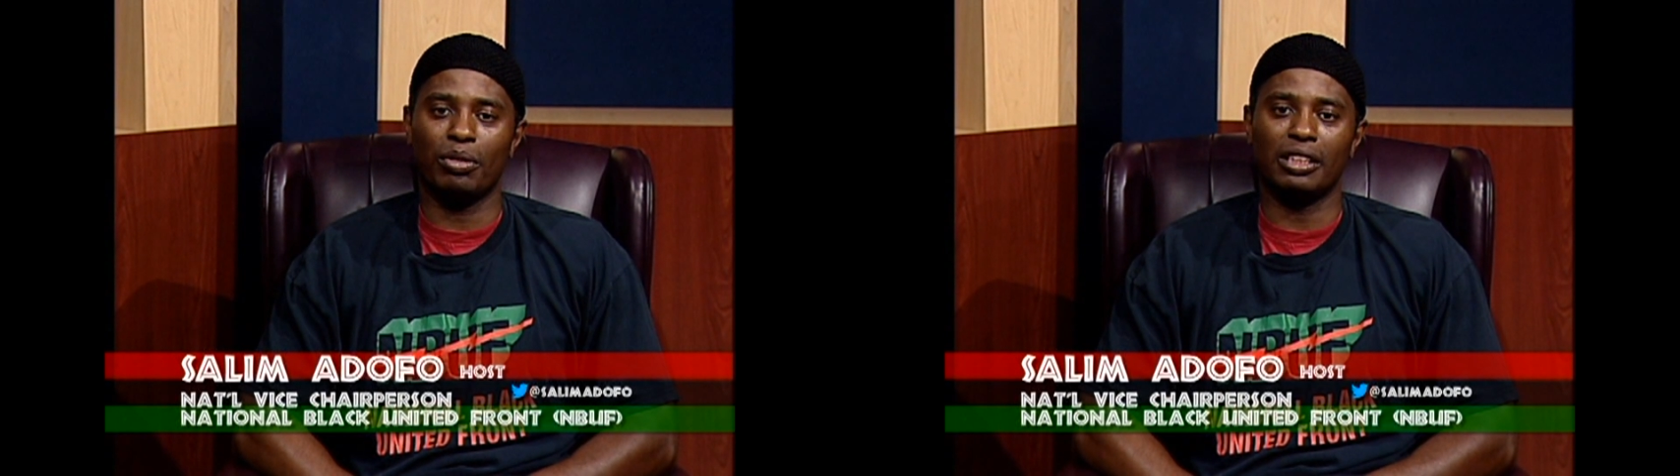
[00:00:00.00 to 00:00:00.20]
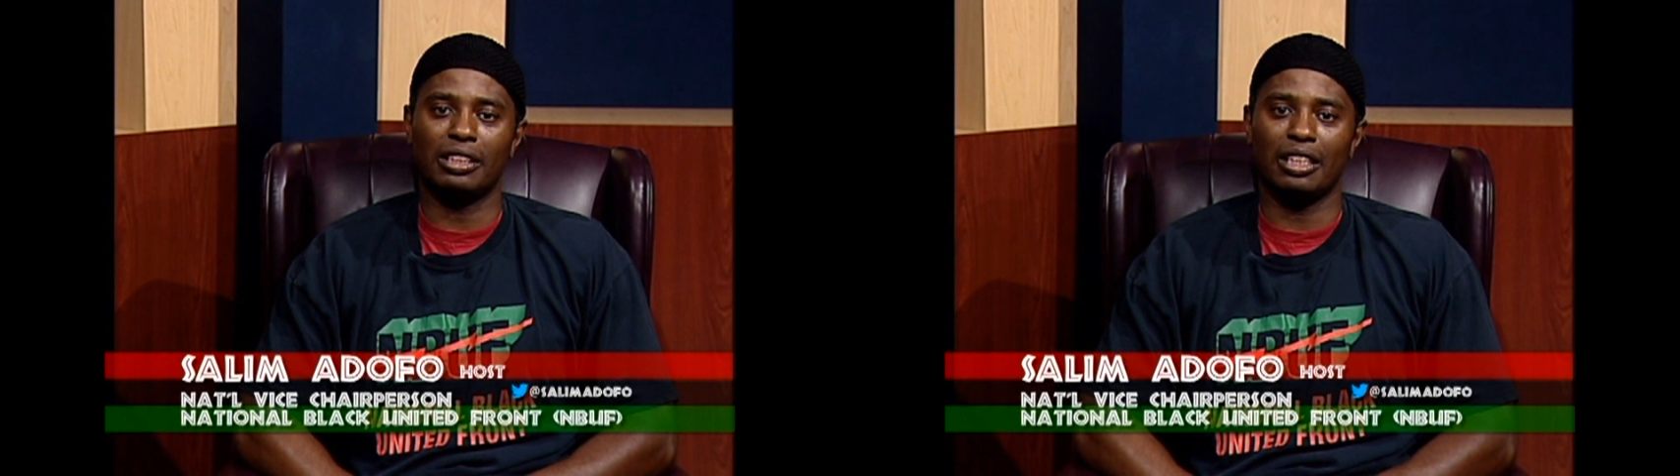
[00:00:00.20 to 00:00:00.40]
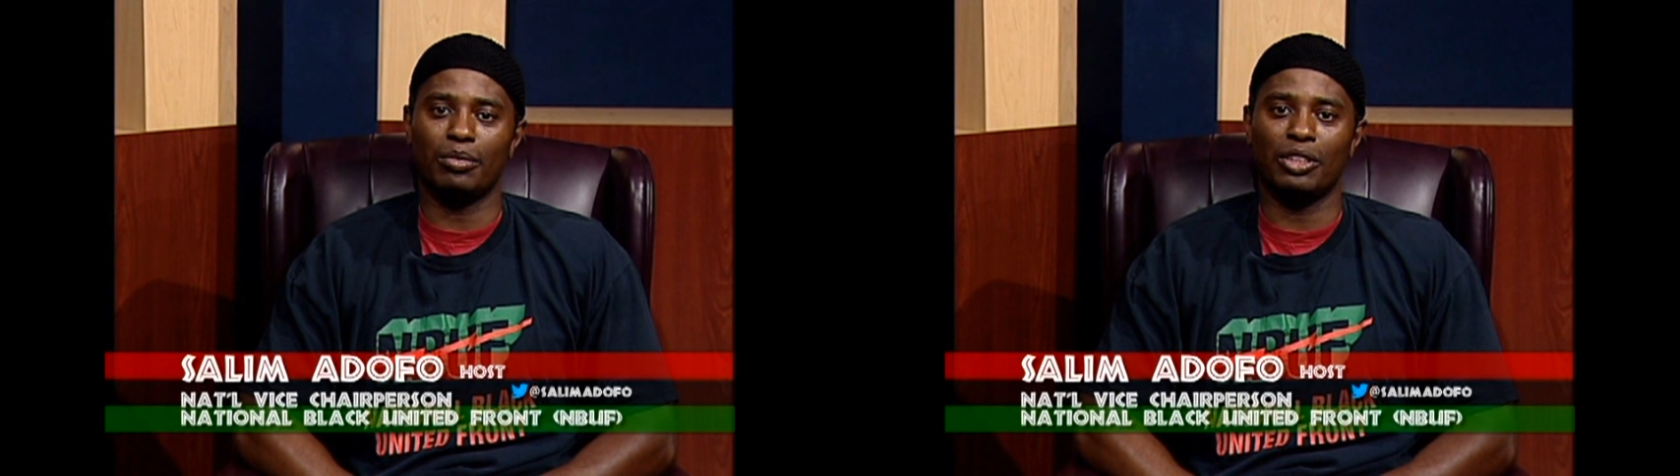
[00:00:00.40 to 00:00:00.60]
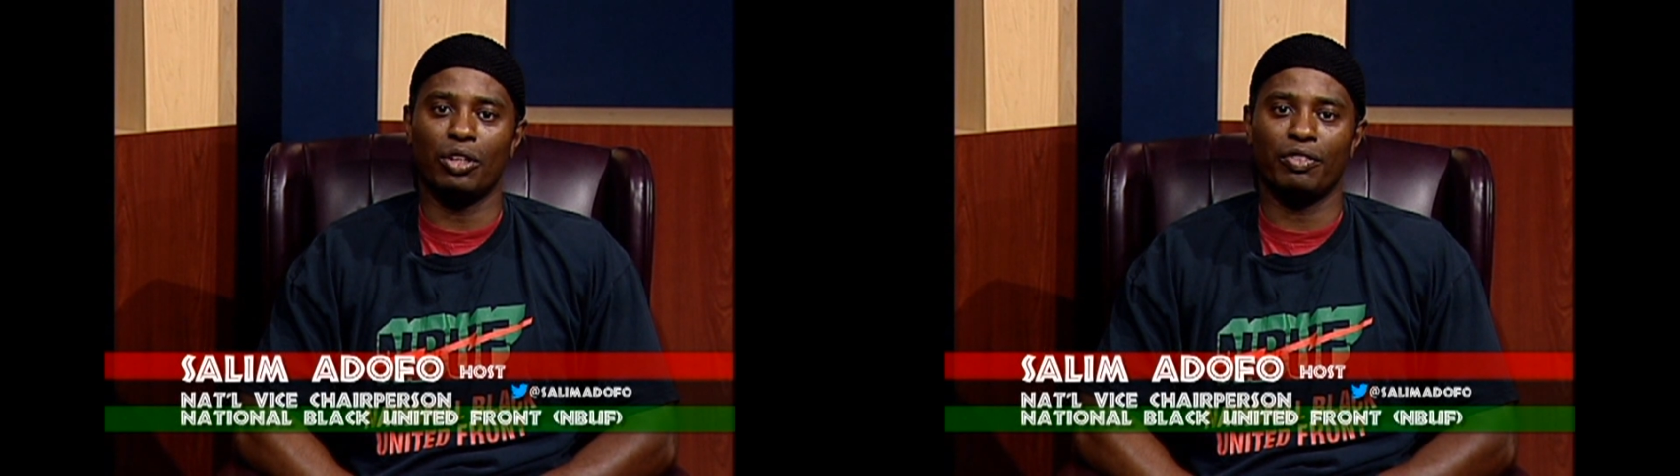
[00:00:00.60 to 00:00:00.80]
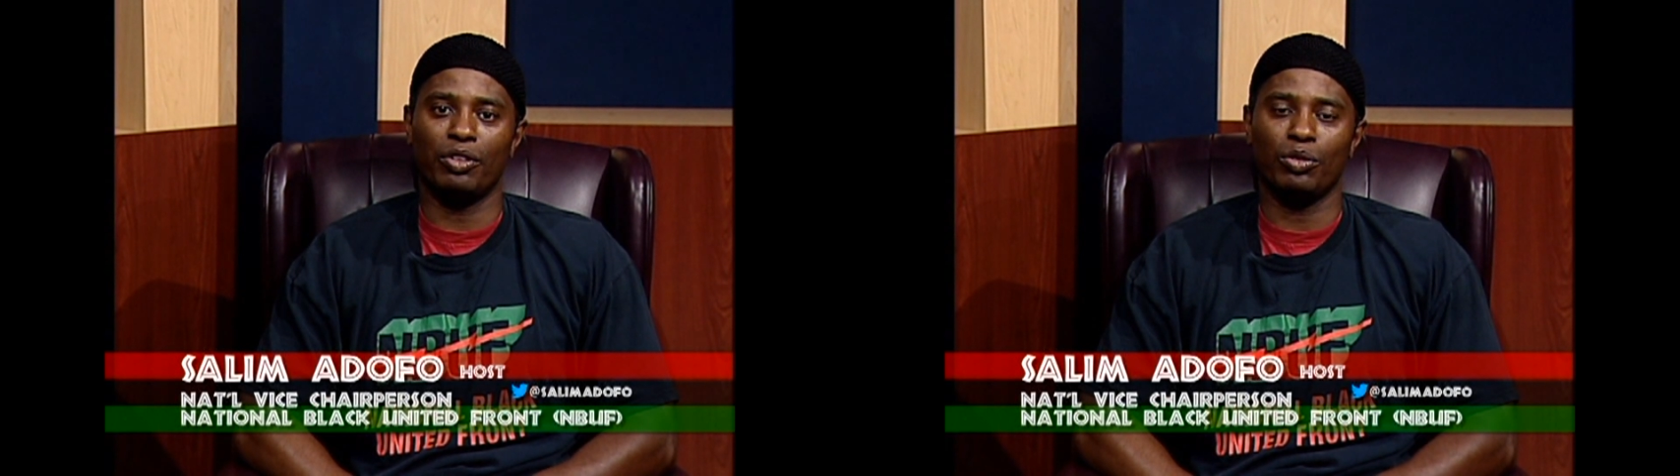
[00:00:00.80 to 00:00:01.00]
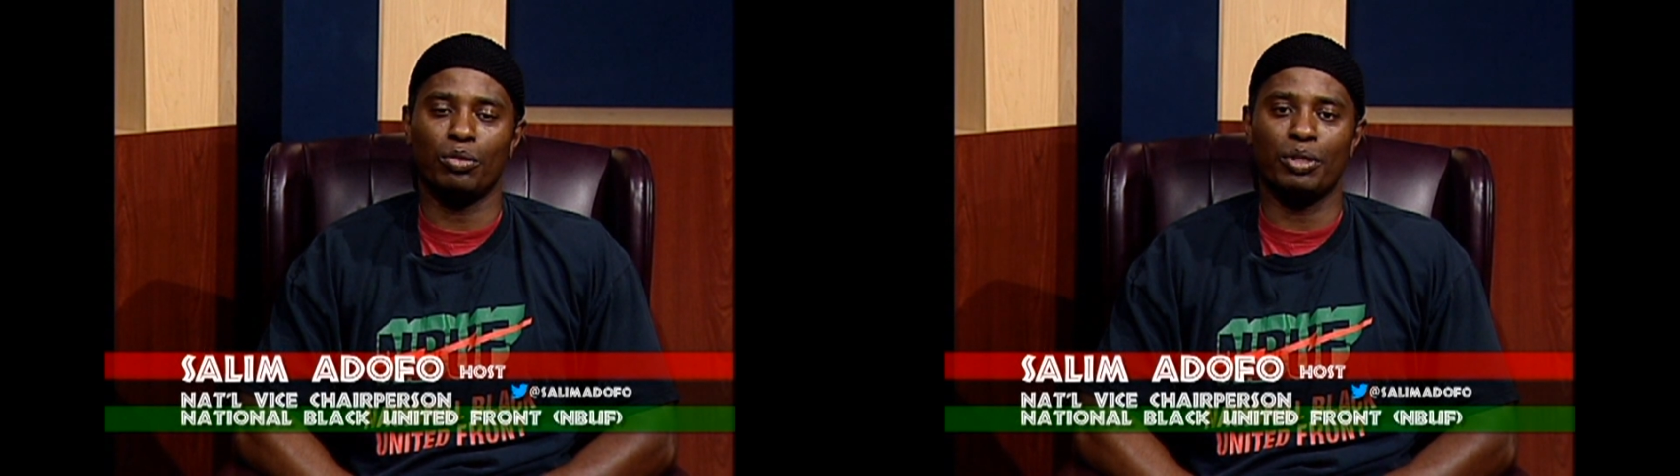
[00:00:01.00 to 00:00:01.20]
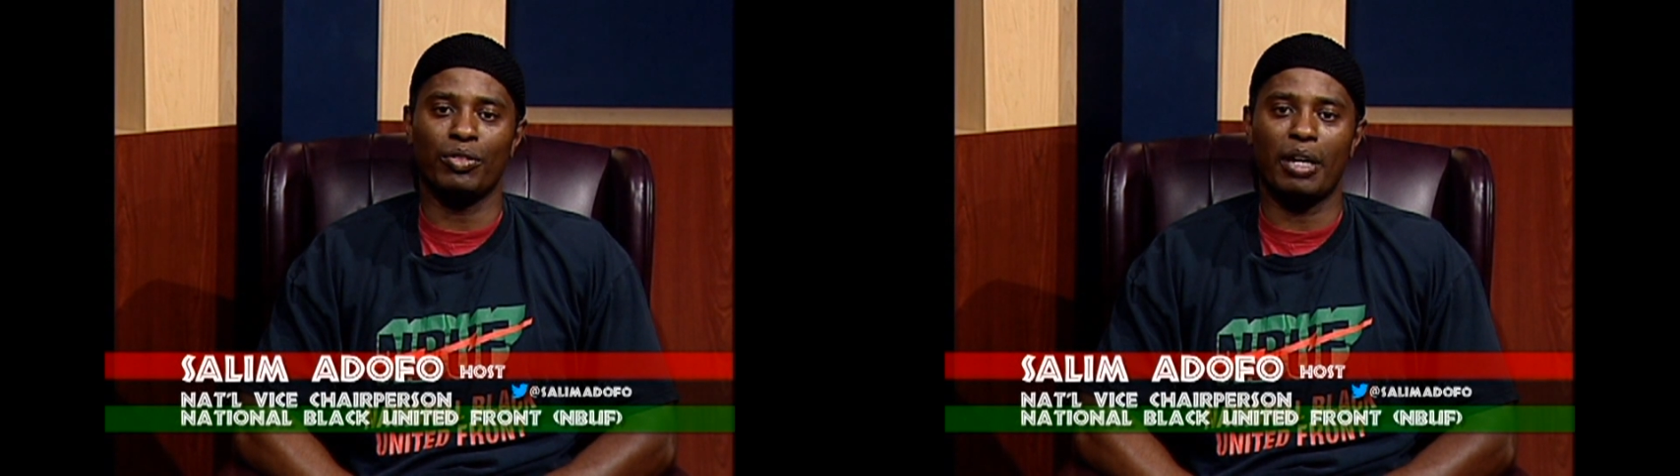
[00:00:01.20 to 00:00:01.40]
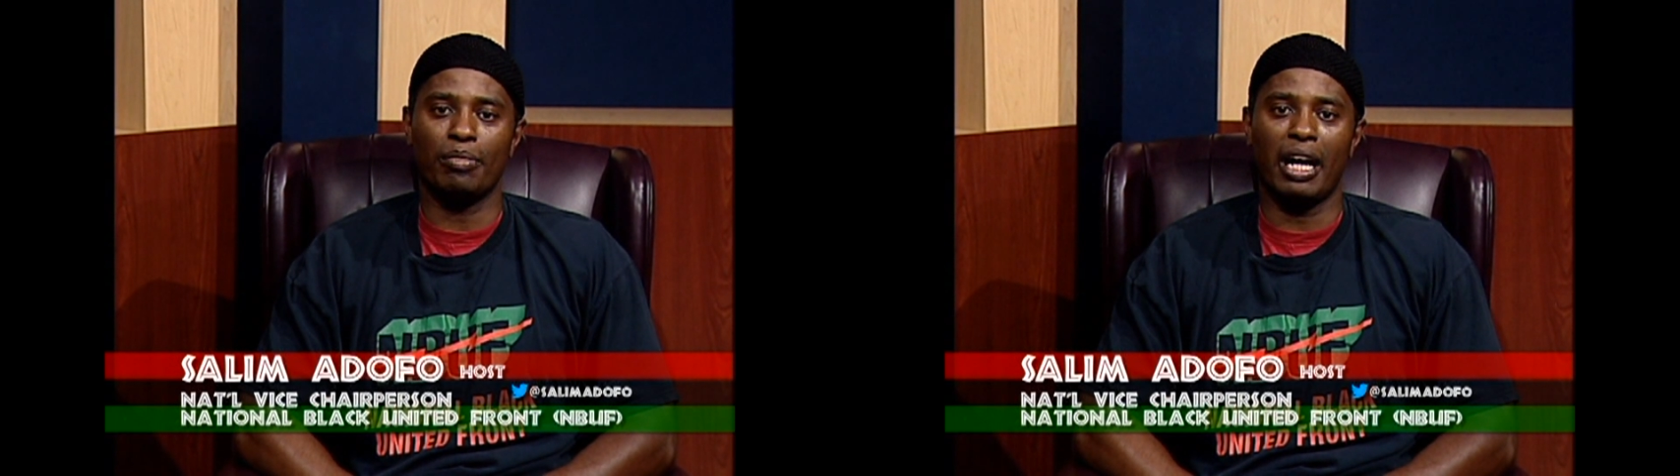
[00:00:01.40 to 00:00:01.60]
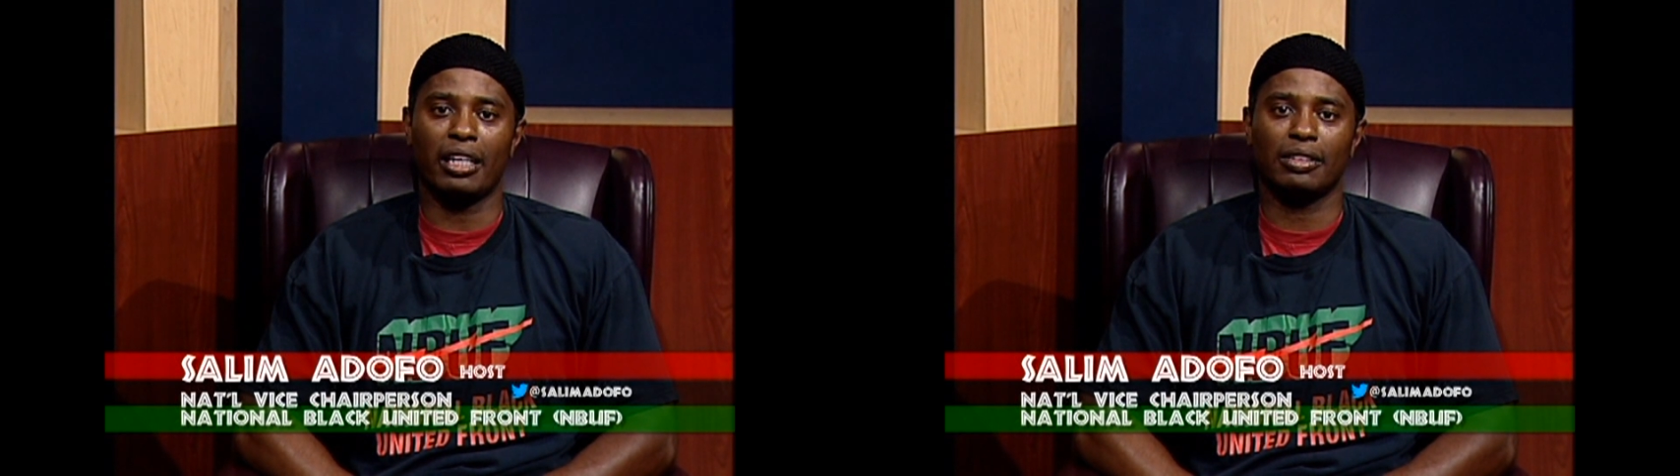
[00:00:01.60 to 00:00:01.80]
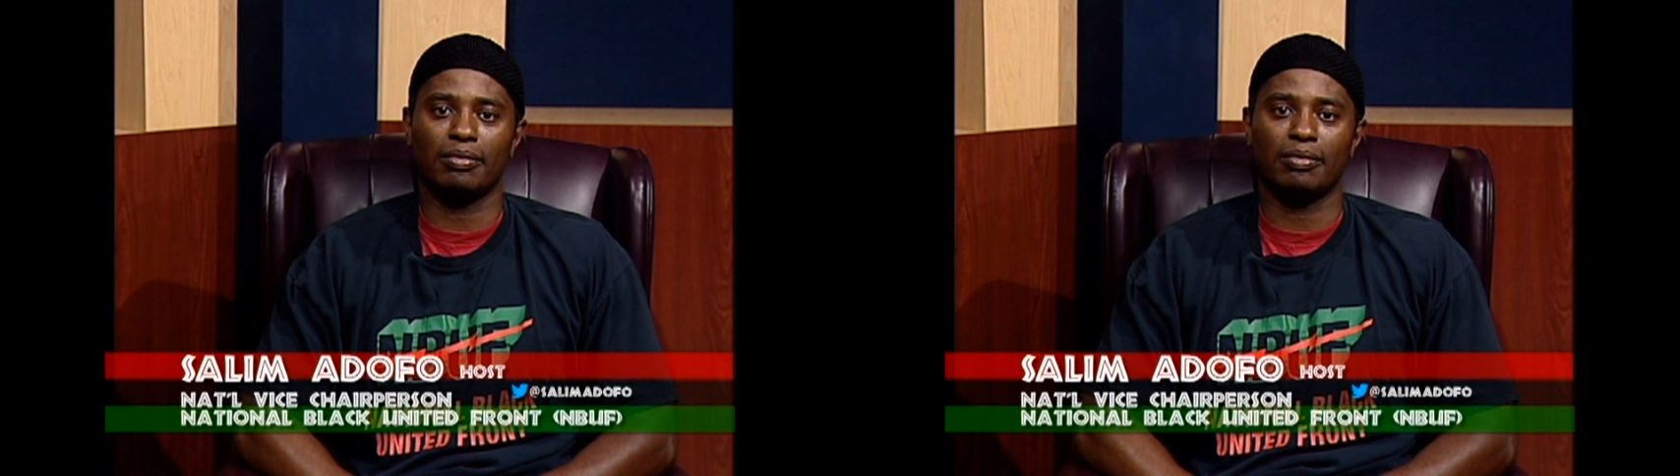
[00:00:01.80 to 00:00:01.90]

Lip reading: Brother Salim Adofo. We'll be right back.